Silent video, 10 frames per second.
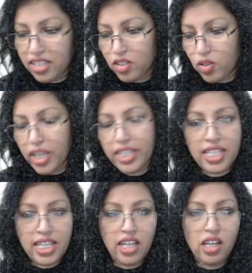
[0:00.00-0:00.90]
So let's
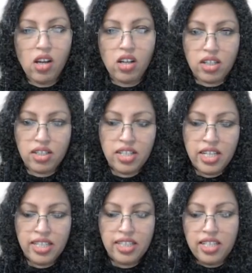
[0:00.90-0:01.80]
take a look.
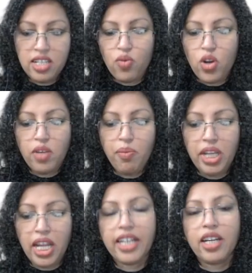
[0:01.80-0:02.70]
This is what a
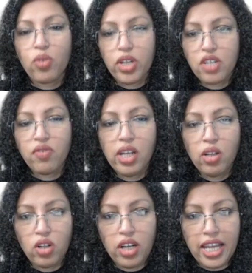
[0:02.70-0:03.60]
main idea question will
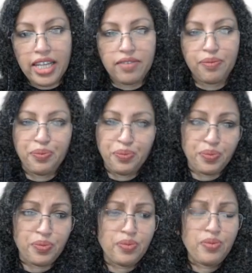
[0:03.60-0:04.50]
look like.
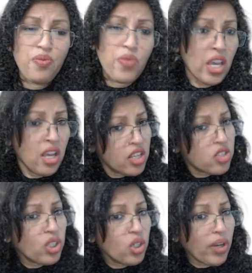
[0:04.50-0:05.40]

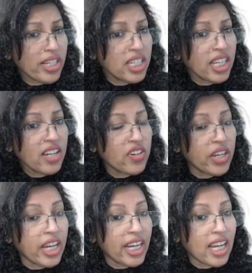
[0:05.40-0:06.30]
So the question can
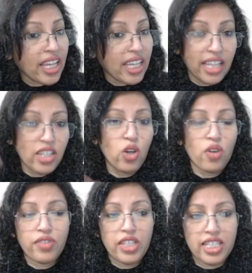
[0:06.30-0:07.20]
read like any
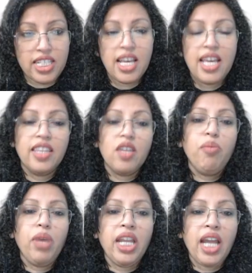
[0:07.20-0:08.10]
of these. The
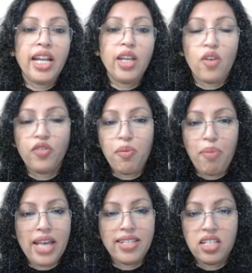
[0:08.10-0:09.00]
main idea of the
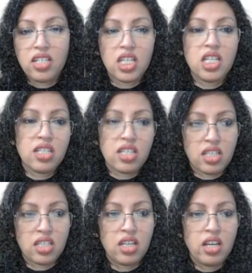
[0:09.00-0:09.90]
passage is: